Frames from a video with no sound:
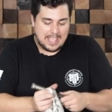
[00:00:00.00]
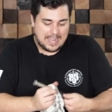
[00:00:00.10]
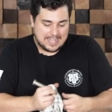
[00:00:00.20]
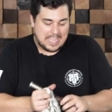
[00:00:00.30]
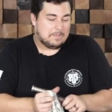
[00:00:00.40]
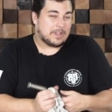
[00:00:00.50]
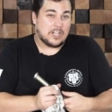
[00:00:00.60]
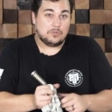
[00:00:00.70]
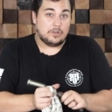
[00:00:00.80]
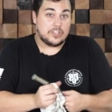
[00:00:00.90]
And again,
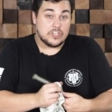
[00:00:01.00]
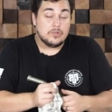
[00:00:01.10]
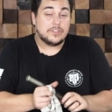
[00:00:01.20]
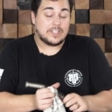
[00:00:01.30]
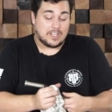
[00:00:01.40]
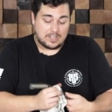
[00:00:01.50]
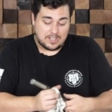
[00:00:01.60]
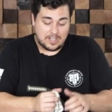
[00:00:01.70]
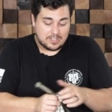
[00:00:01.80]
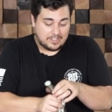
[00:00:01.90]
because we're using a
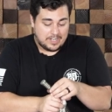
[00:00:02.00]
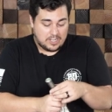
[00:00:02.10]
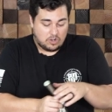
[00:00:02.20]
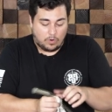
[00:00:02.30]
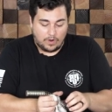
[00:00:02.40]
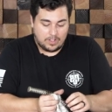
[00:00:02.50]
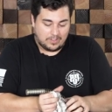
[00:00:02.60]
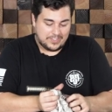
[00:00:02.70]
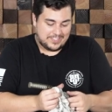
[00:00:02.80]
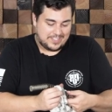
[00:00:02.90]
gun cleaning
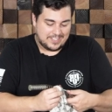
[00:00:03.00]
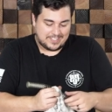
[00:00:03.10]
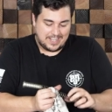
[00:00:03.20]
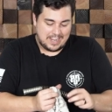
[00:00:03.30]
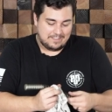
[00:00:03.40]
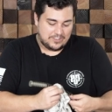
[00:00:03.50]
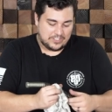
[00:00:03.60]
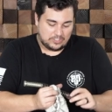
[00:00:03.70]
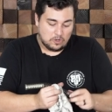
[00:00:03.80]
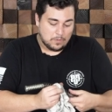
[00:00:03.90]
oil, this does kind of
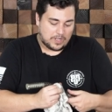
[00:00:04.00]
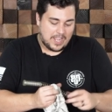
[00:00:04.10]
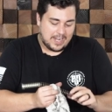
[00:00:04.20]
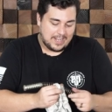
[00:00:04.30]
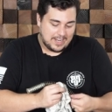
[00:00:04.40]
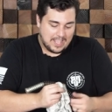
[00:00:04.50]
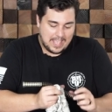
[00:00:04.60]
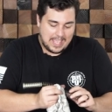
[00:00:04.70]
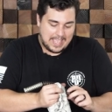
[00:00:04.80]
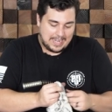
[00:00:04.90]
just lubricate it
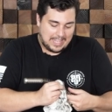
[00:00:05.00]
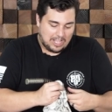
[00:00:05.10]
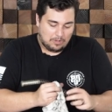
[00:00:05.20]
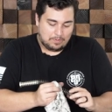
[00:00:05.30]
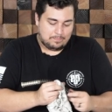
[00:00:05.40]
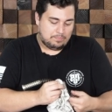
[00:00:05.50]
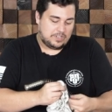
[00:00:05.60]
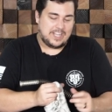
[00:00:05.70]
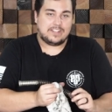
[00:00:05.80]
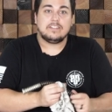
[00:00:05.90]
and help
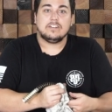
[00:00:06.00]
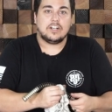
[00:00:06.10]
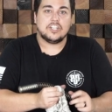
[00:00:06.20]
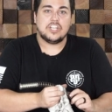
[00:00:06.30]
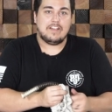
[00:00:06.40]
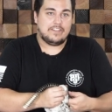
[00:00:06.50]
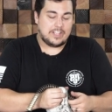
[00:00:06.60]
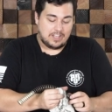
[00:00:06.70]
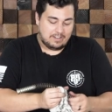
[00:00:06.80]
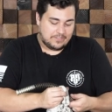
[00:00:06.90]
protect the
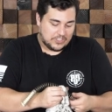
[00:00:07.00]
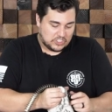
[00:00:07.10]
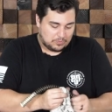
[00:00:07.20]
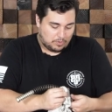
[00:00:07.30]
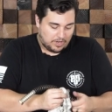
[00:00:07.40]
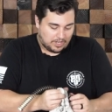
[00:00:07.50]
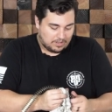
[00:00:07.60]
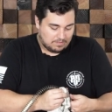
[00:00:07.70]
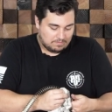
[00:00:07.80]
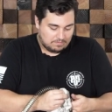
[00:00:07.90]
longevity of this spring.